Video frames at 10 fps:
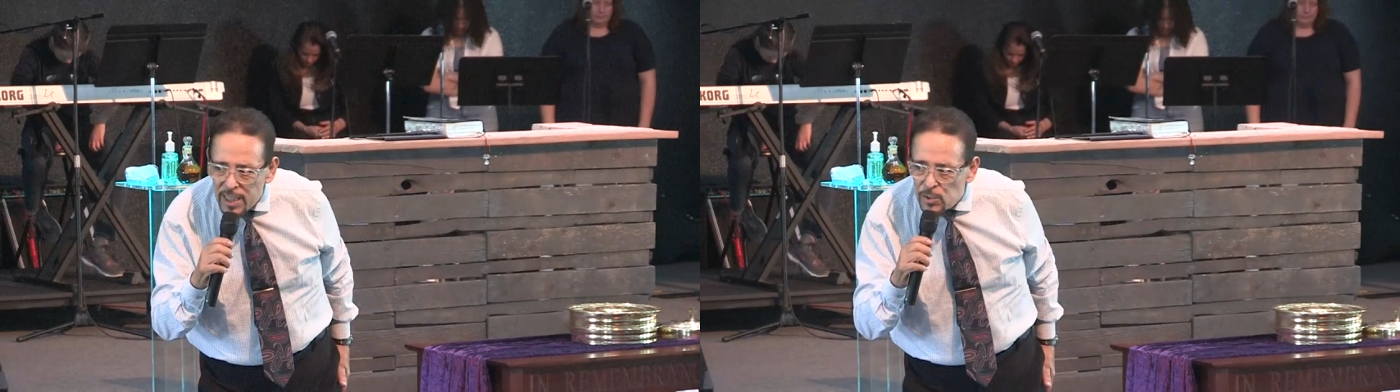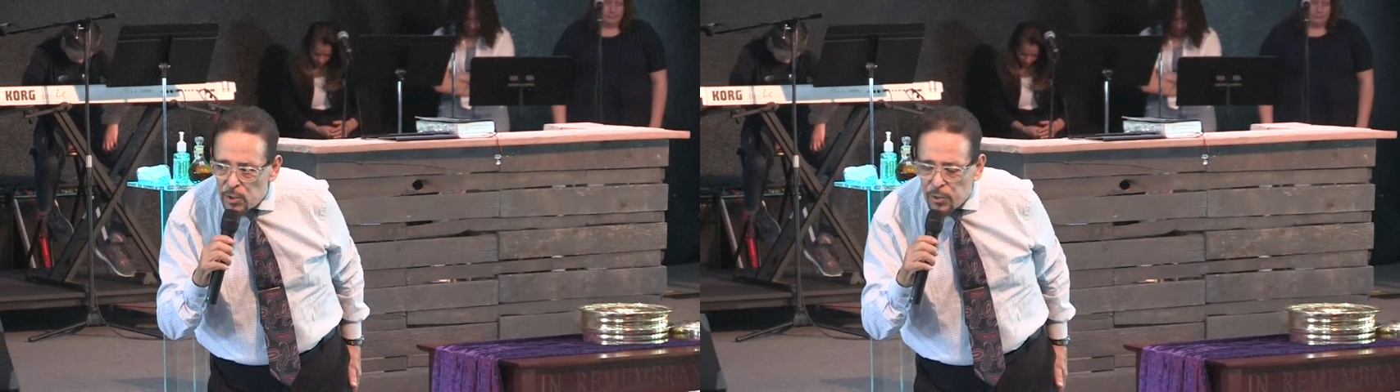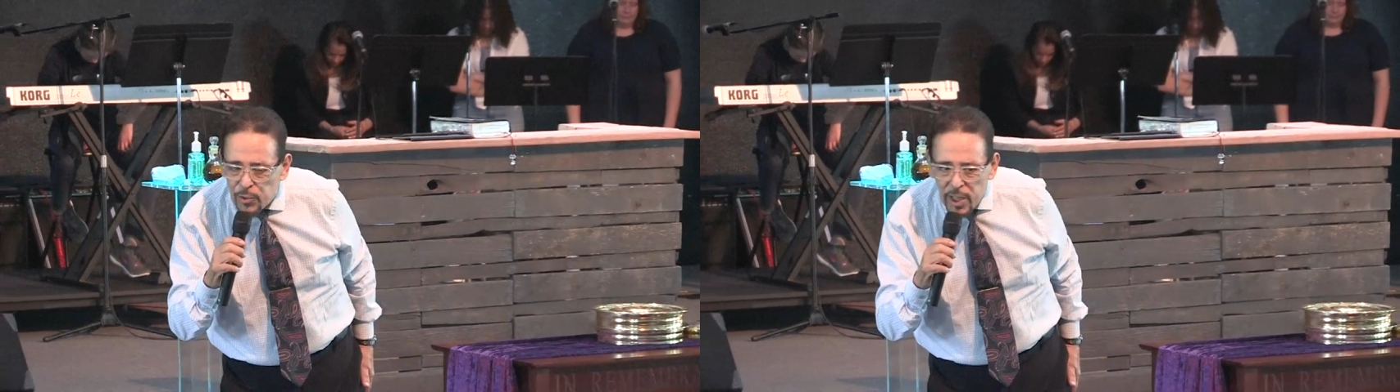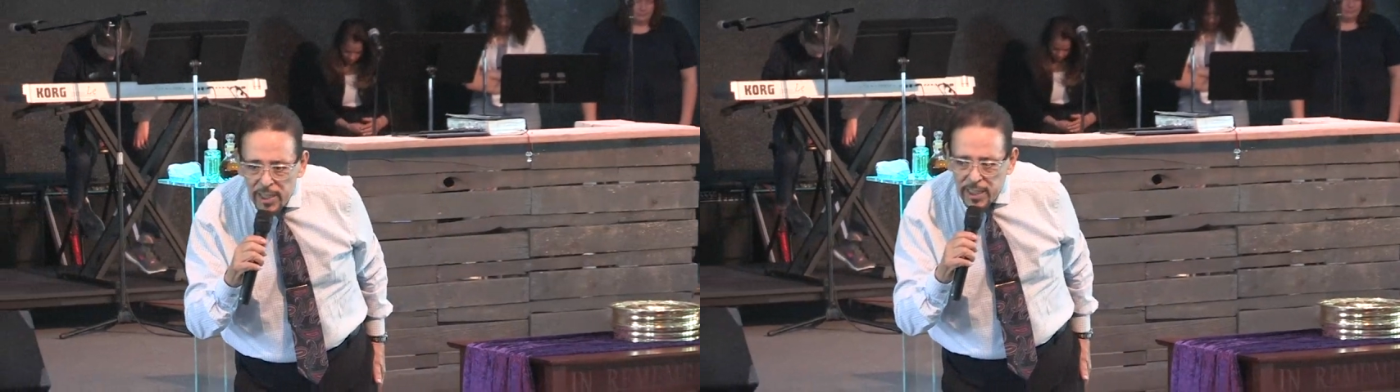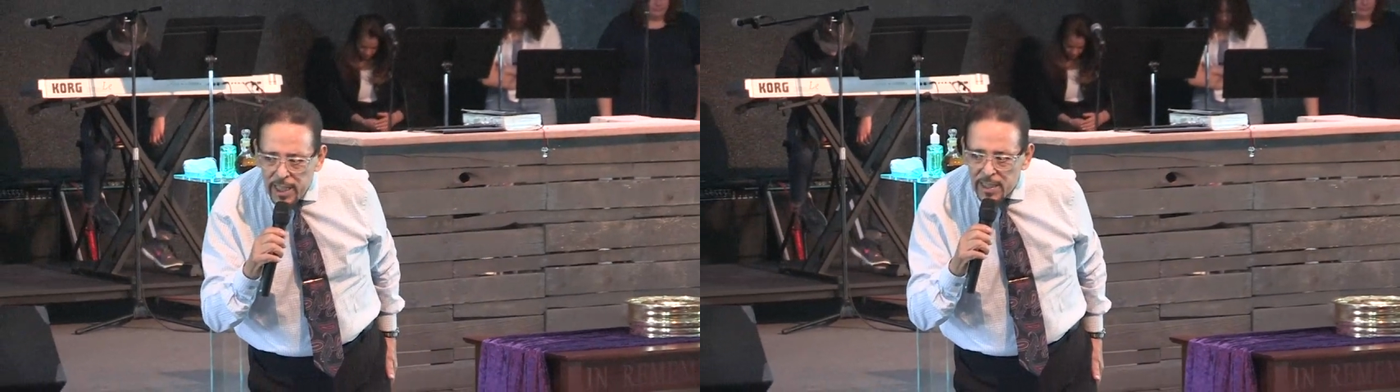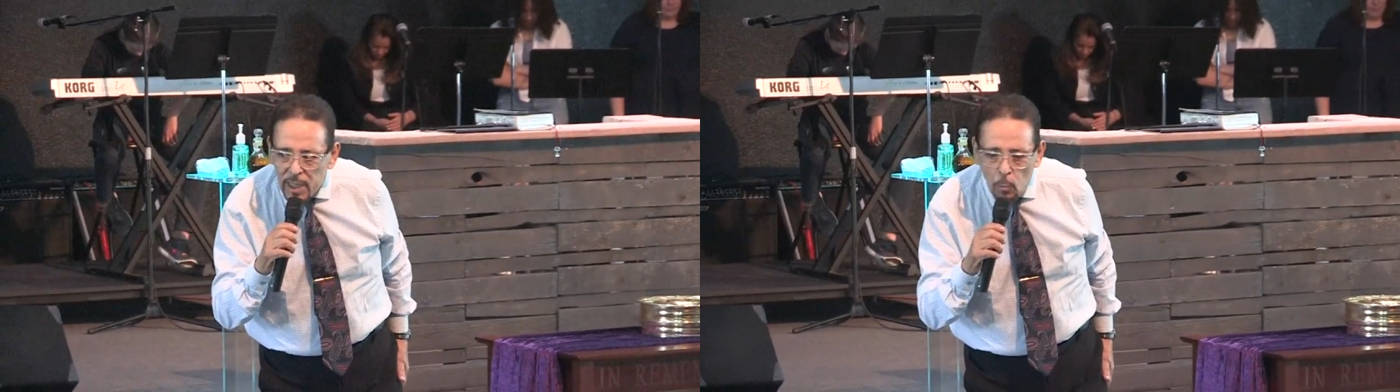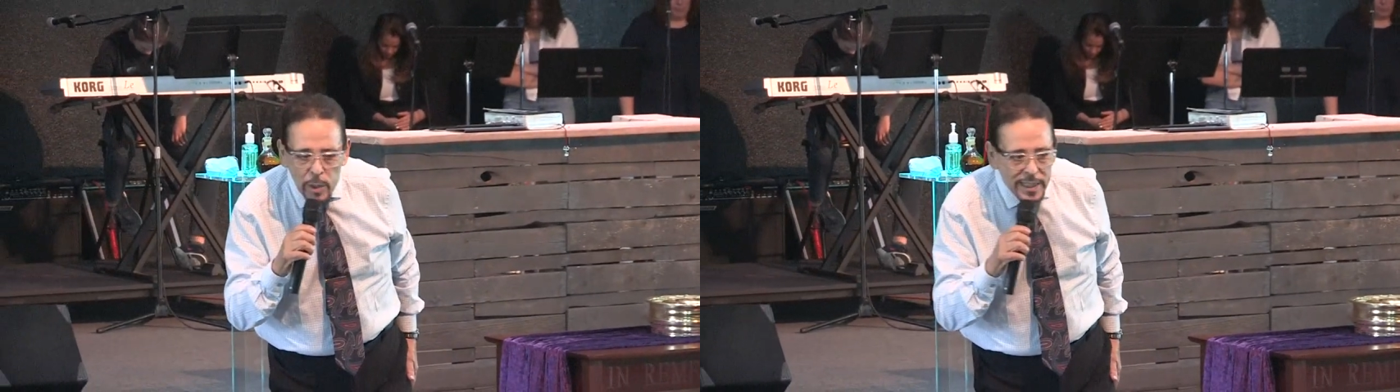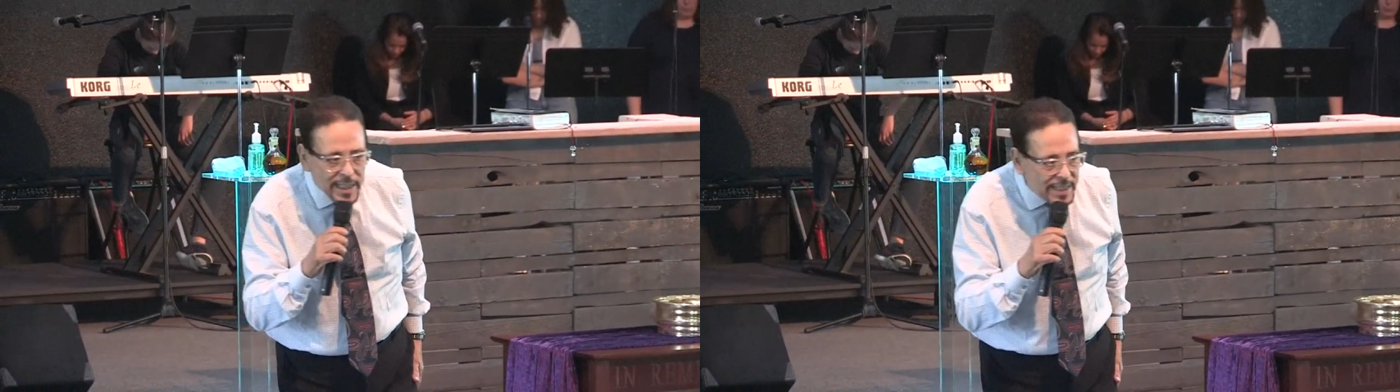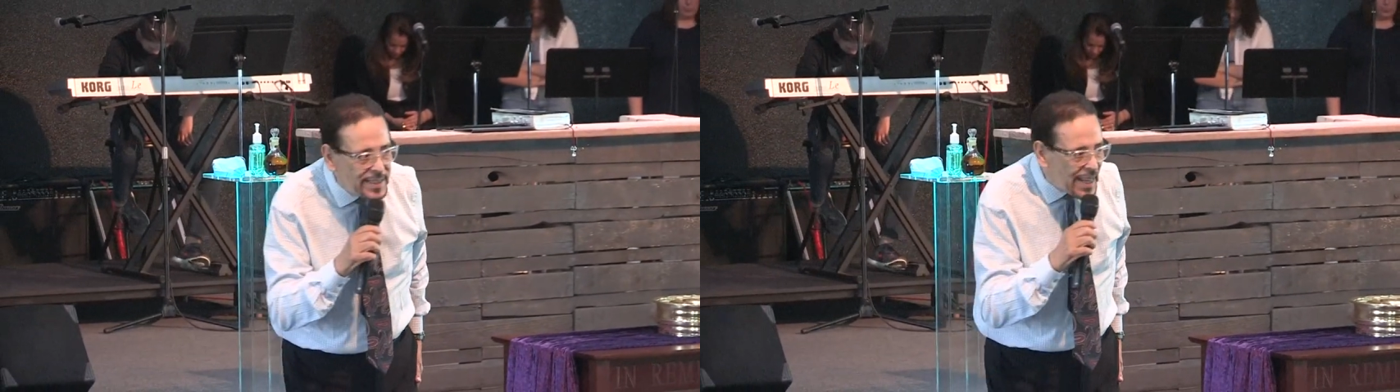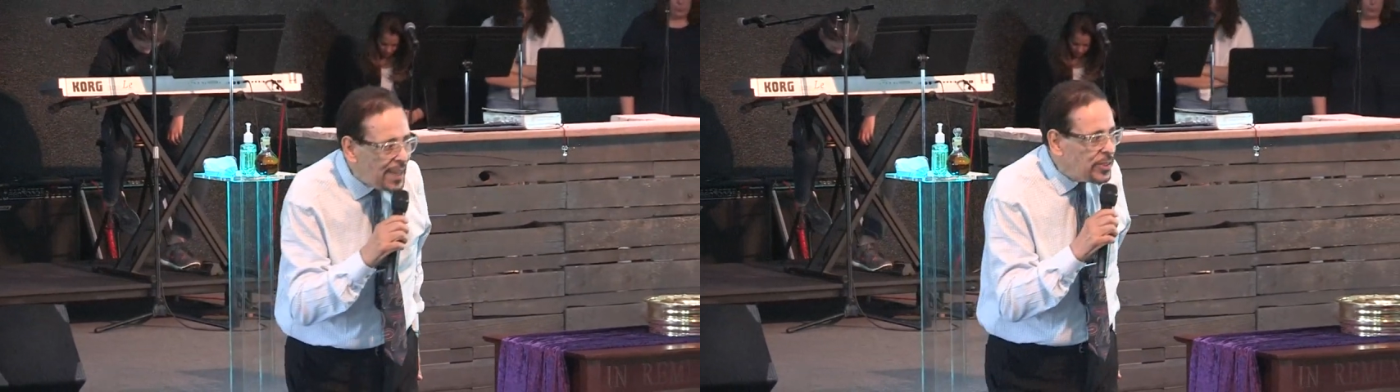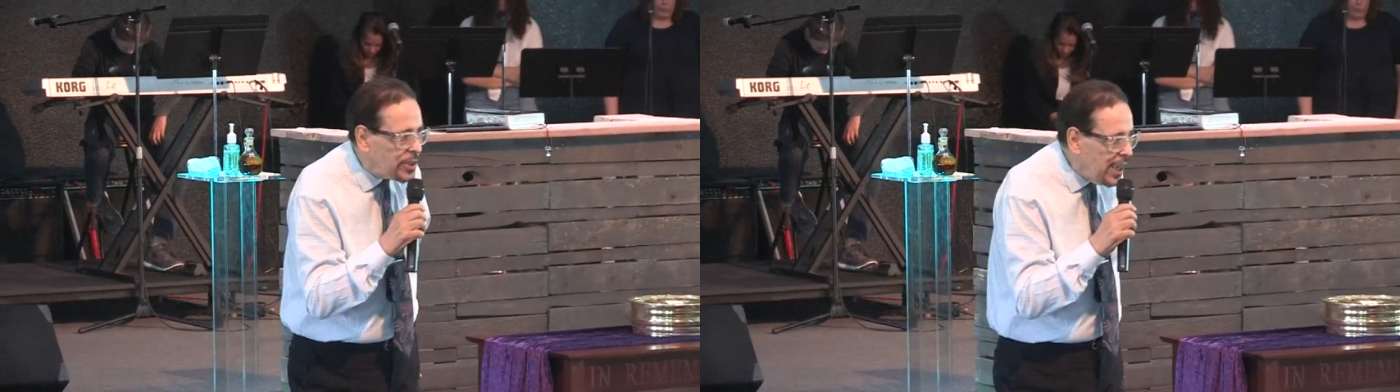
into thinking that we need that